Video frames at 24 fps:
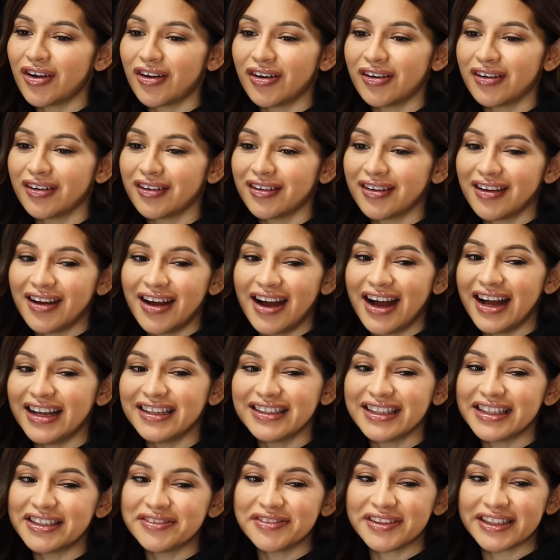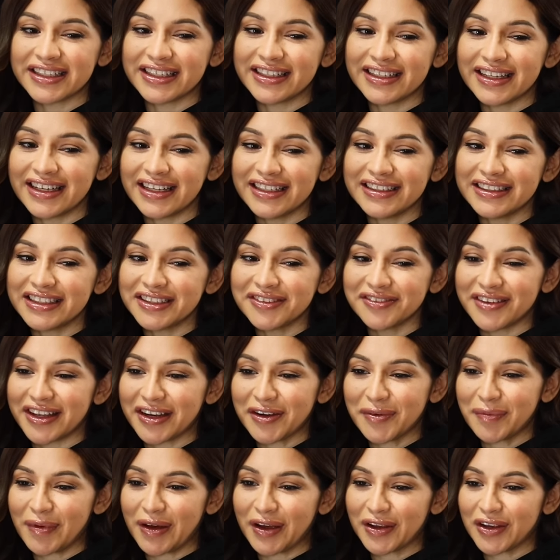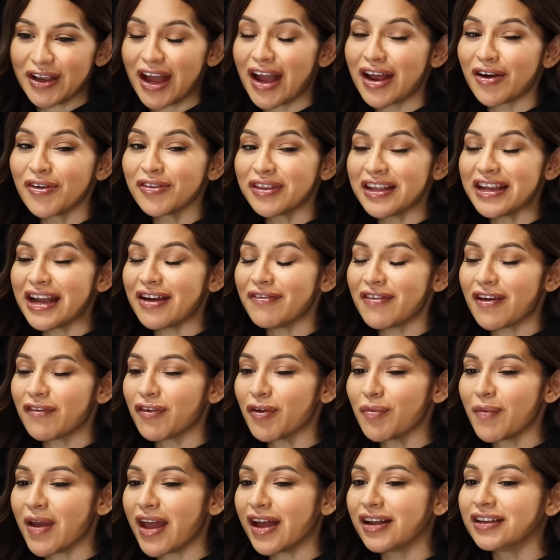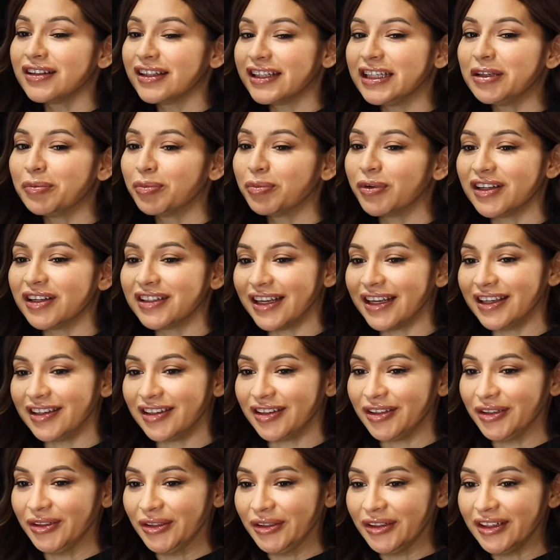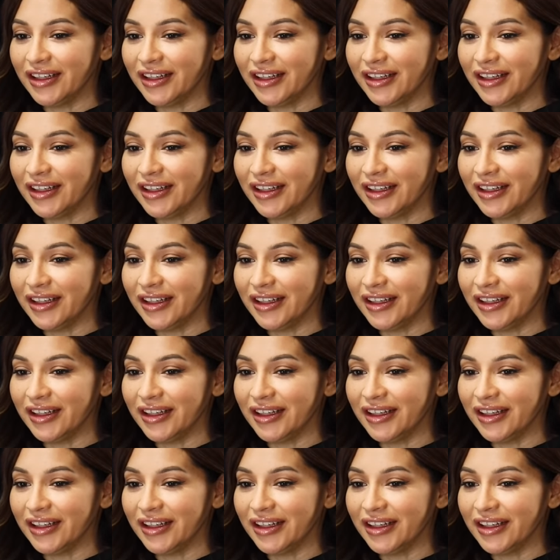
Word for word: I love it. I love that about you. I don't think I've ever met a Libra like you.